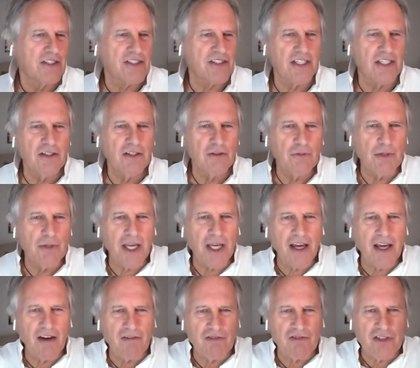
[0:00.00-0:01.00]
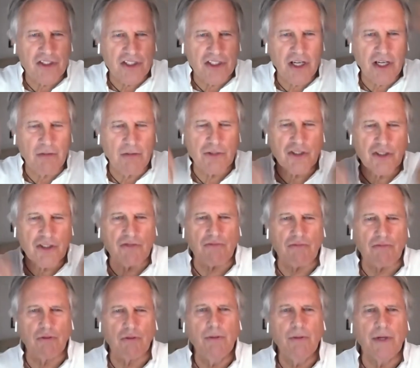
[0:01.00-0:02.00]
skill we have just comes
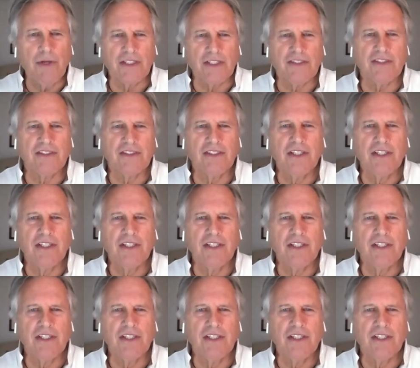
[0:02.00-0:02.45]
through us